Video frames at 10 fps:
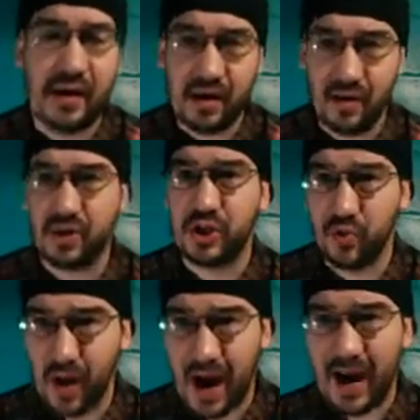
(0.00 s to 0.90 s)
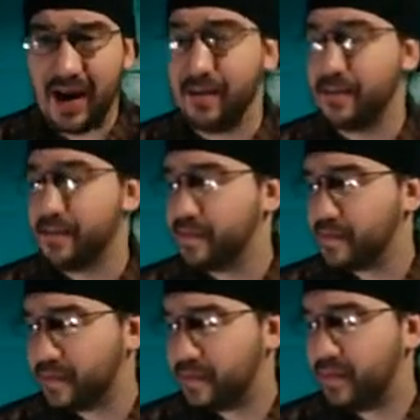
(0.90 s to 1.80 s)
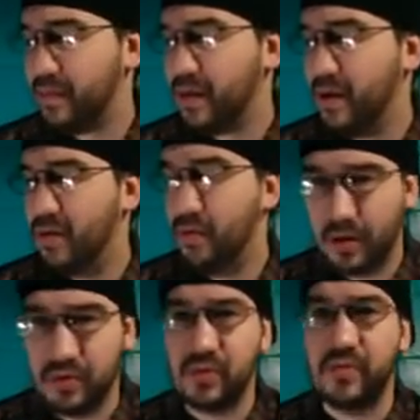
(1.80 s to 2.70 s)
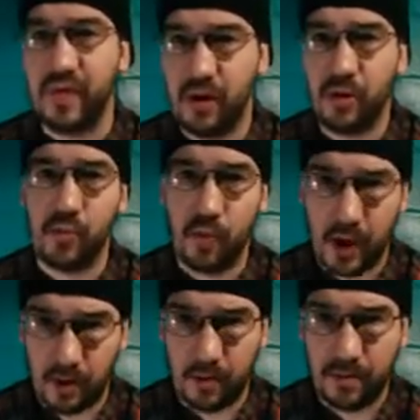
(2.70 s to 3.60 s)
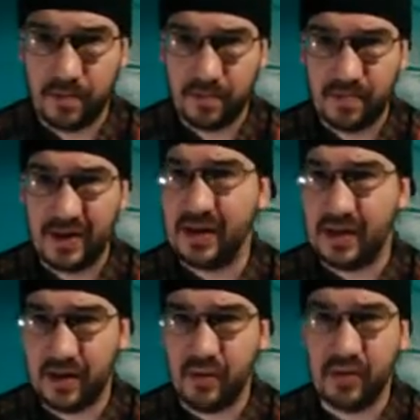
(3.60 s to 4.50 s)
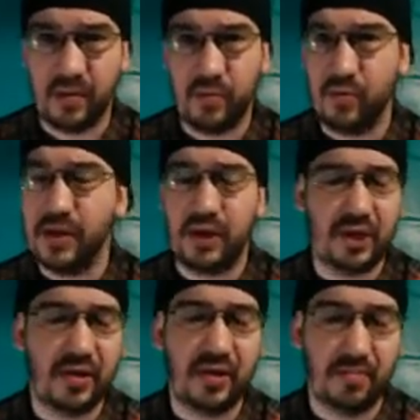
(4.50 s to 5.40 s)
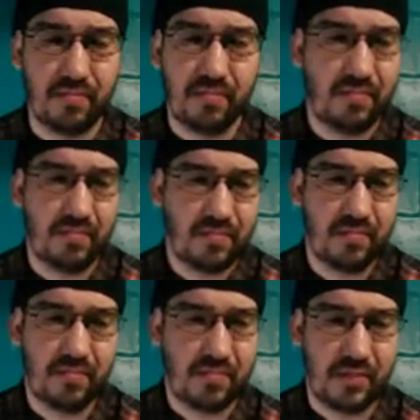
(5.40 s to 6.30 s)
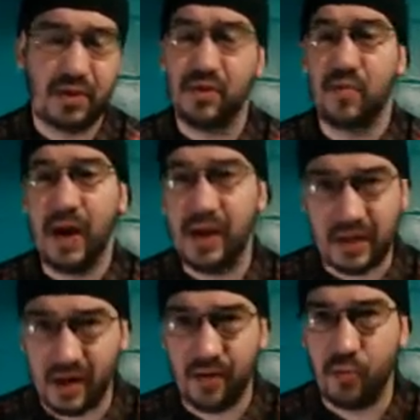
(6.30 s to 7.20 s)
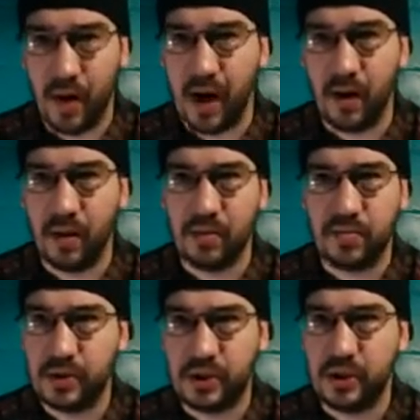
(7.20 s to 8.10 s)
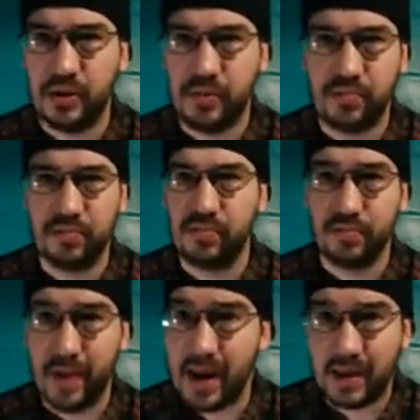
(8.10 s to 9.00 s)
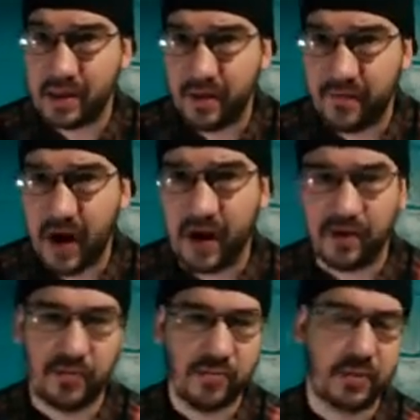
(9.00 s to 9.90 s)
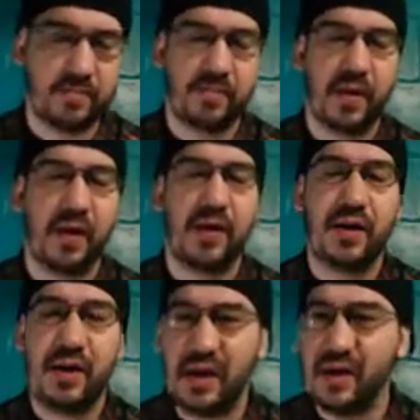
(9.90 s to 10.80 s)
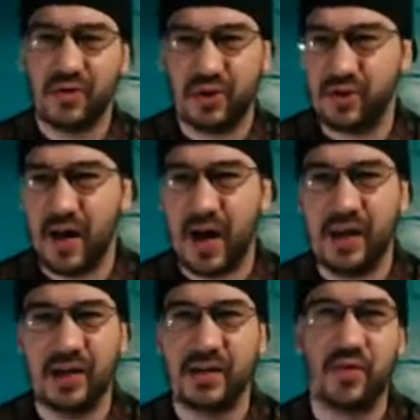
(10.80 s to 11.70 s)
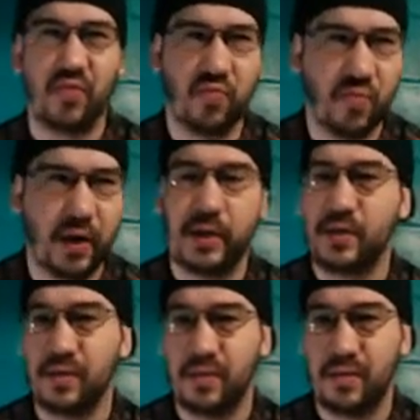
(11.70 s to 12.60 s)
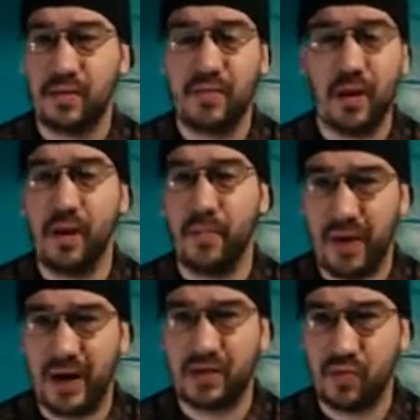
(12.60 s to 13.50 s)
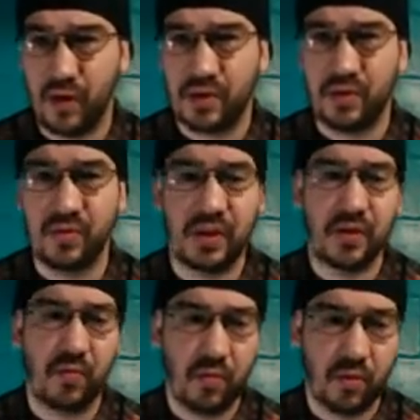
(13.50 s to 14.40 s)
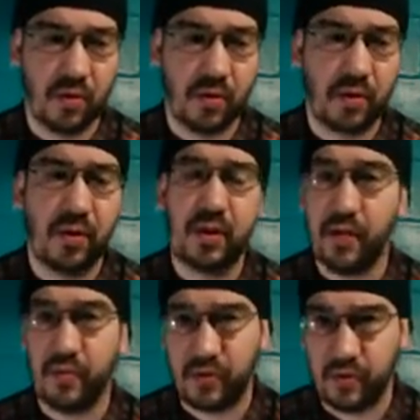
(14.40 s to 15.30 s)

Io Shirai will do very well in WWE. She's already done well. She made it to the finals. Io Shirai is great. One of the best wrestlers in the world. Number